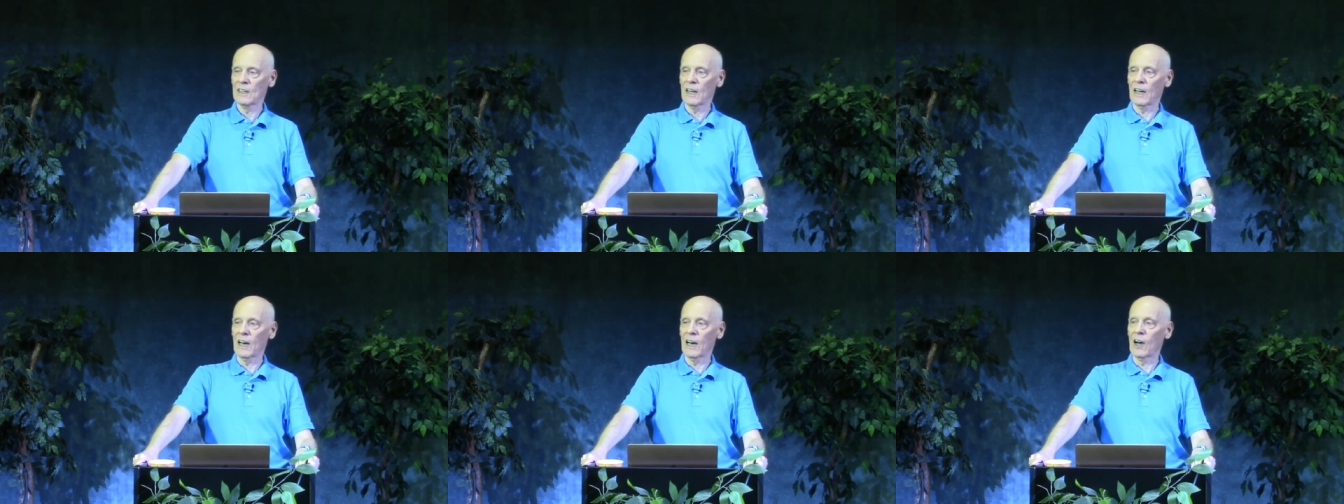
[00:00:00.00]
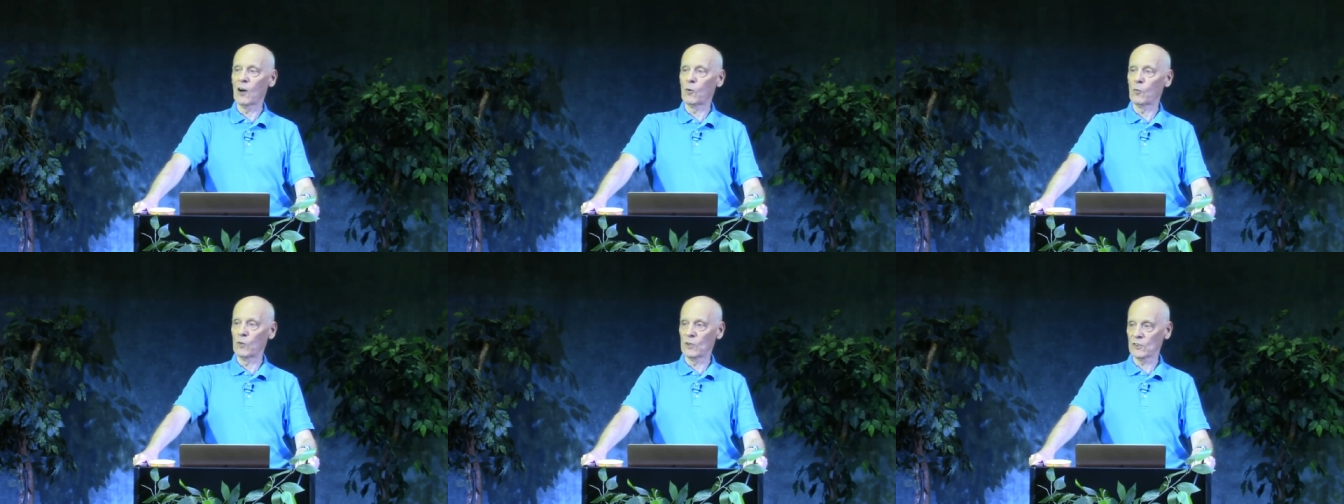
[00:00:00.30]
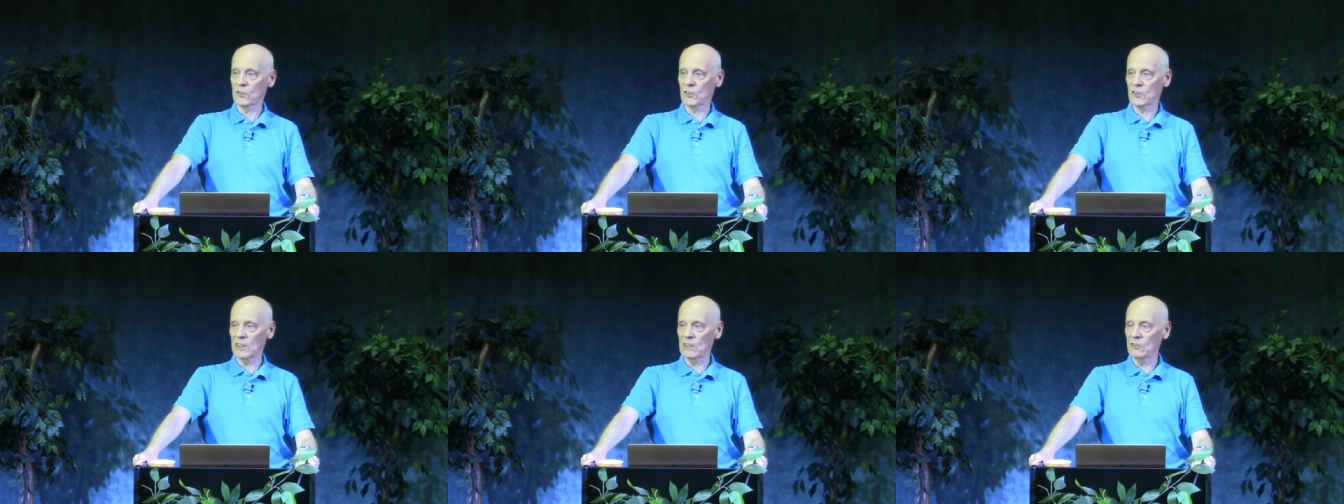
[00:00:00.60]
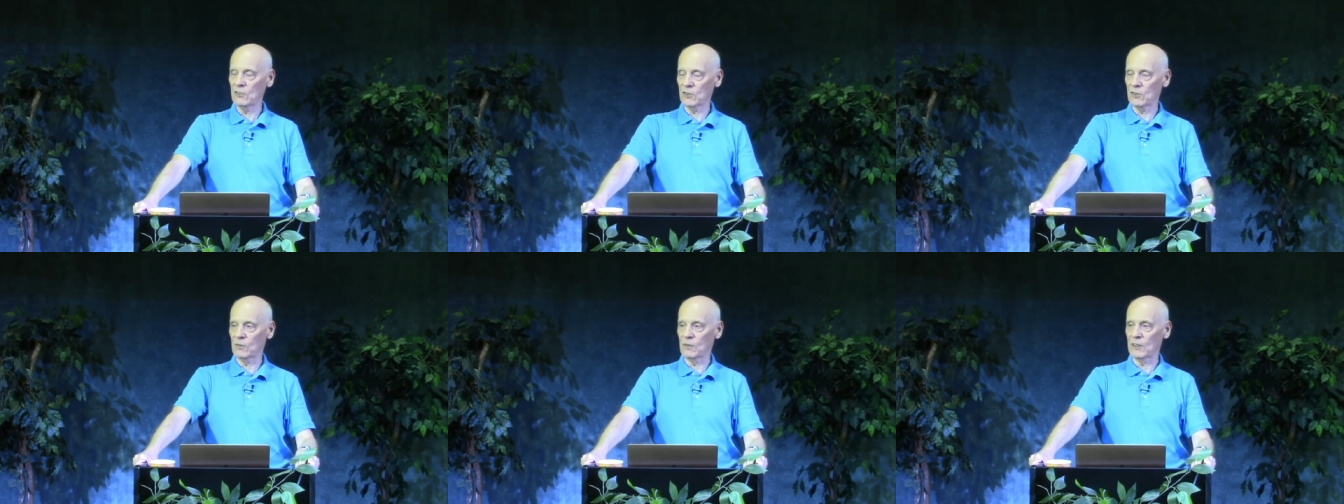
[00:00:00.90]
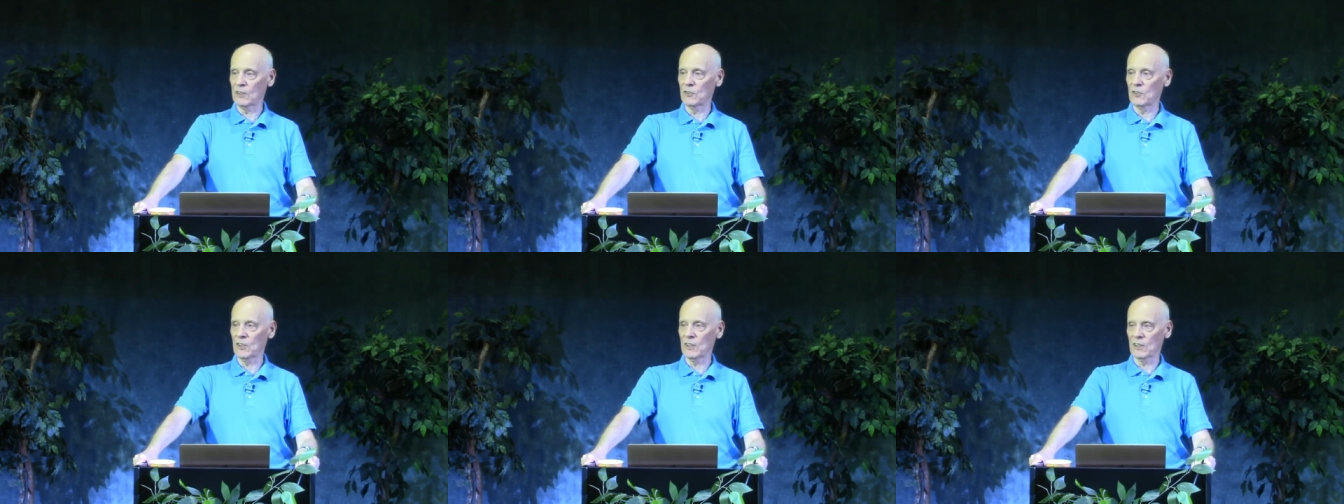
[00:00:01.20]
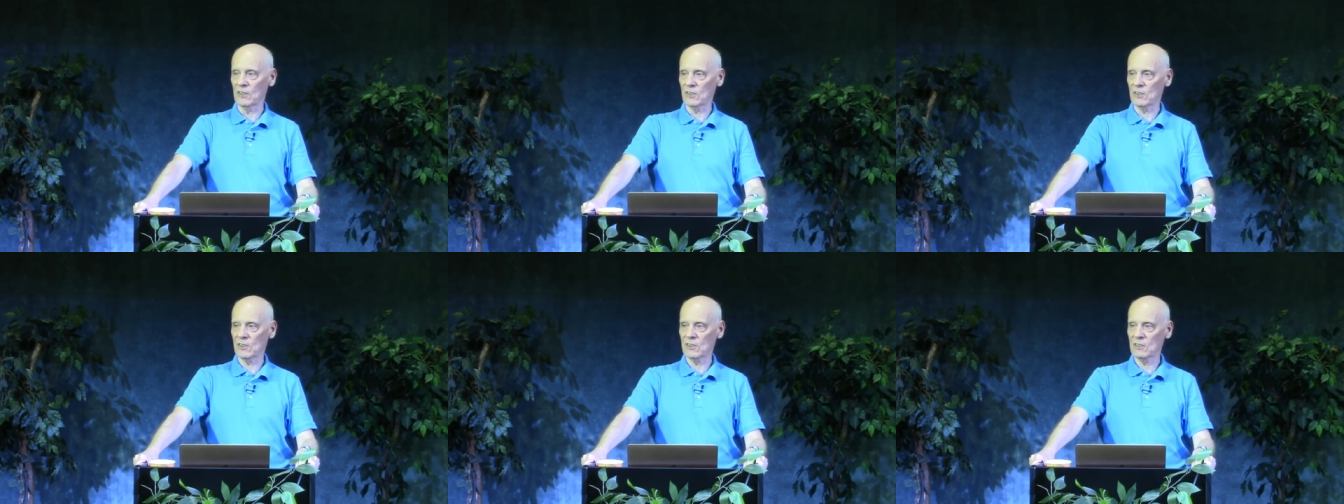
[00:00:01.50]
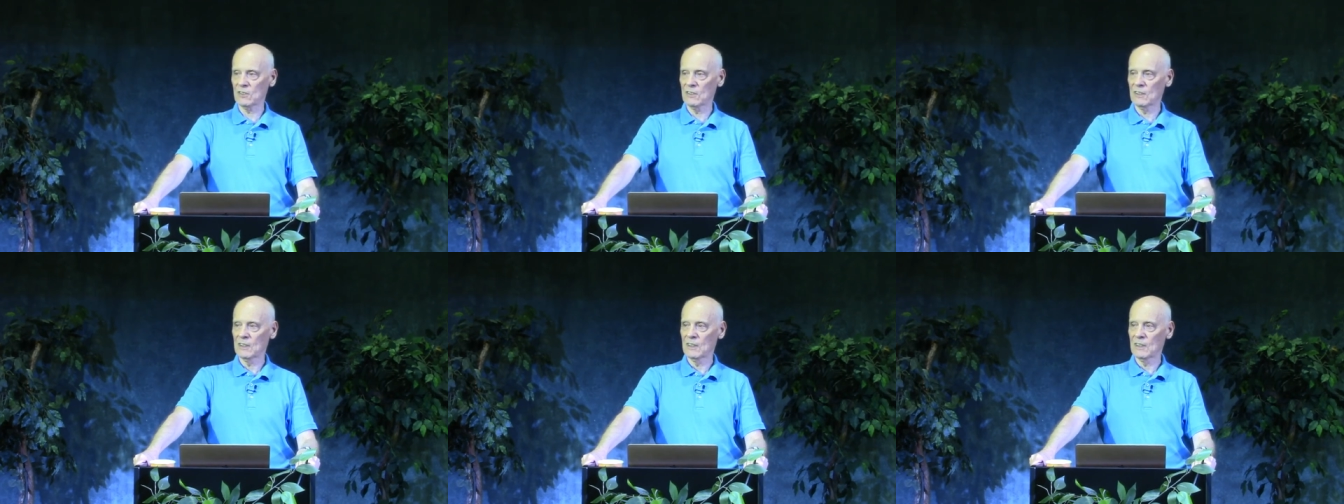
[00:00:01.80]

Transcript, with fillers: uh, will cease to exist.